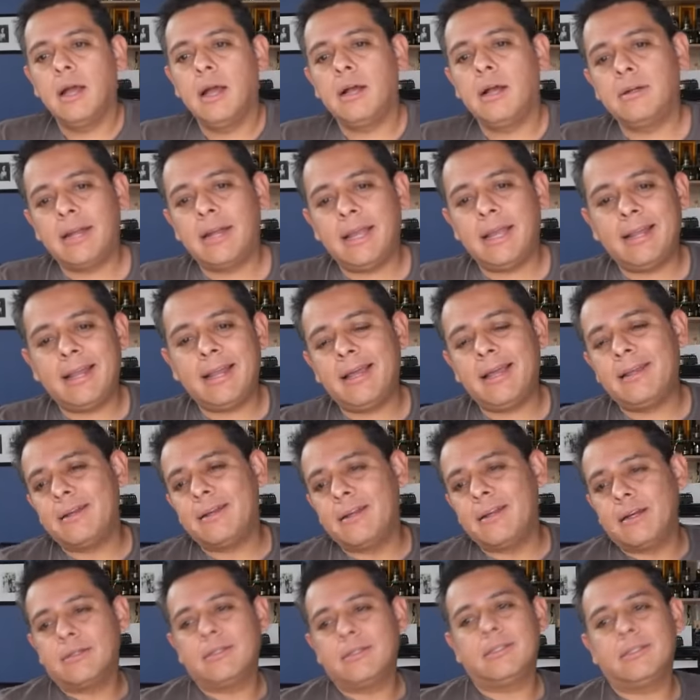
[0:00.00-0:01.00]
All right, I
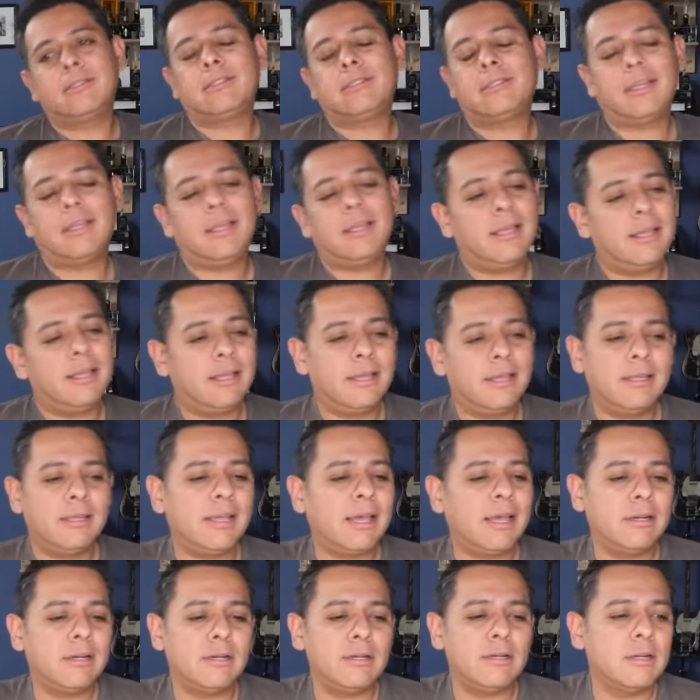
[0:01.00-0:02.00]
don't know. It's
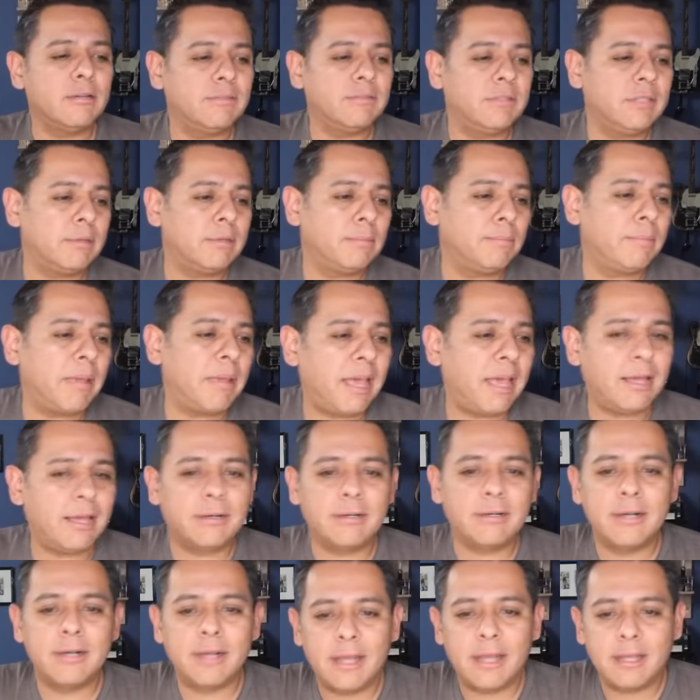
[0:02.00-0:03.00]
I don't know if they're
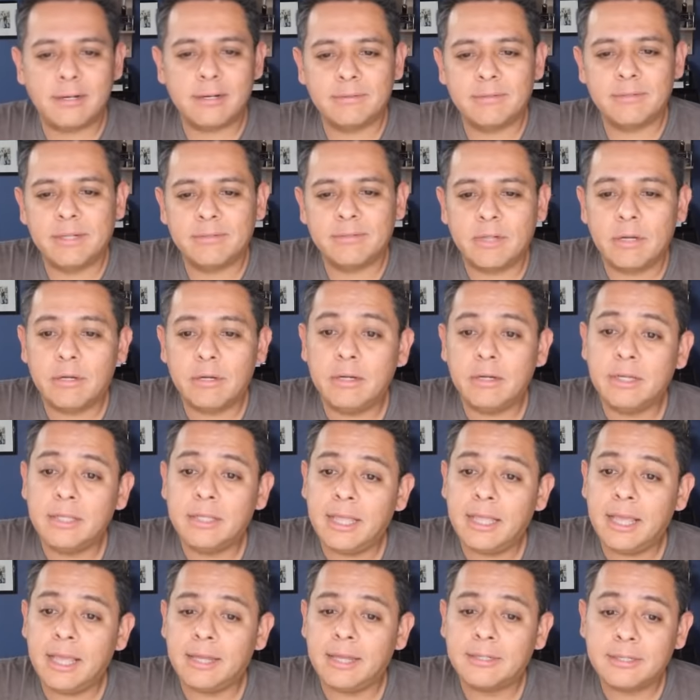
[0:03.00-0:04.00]
back or not or whatever. Oh, look
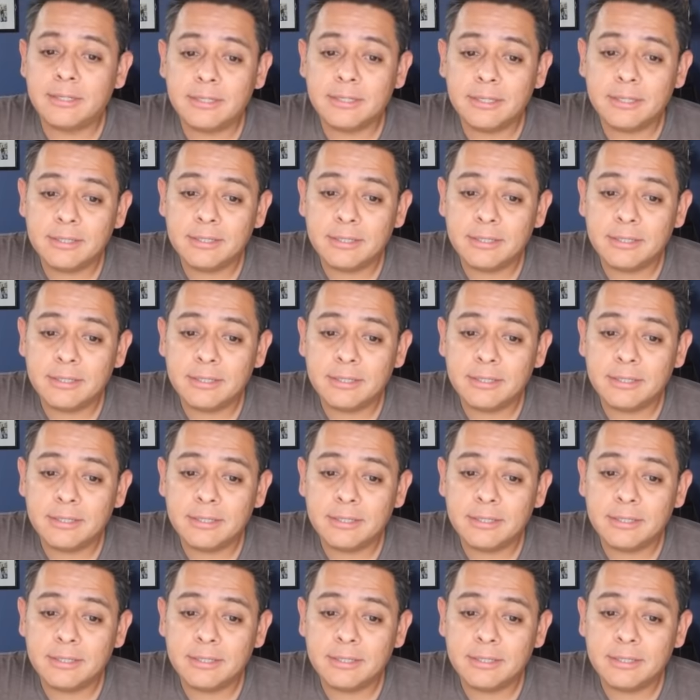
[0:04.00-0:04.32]
at that.